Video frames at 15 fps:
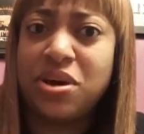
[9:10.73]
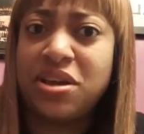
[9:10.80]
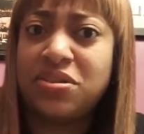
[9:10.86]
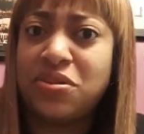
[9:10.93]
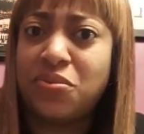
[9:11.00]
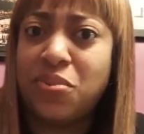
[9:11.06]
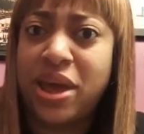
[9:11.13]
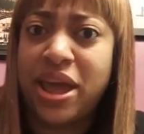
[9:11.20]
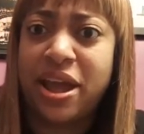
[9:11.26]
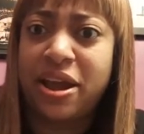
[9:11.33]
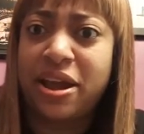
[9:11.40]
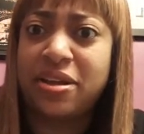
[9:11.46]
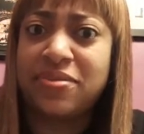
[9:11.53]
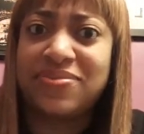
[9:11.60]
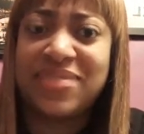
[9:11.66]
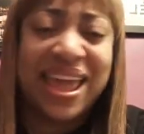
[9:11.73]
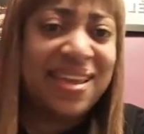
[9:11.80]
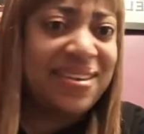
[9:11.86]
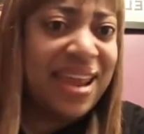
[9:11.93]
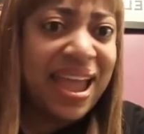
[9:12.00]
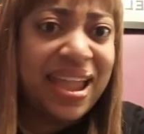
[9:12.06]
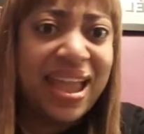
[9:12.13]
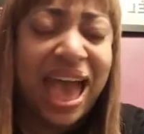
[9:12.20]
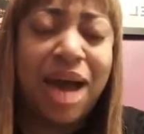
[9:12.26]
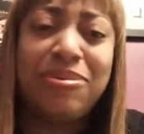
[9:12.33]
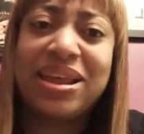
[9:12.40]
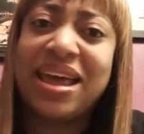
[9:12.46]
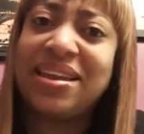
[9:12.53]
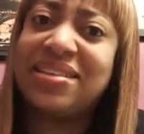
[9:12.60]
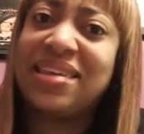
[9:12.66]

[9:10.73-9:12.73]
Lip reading: and wanted to wear it that night,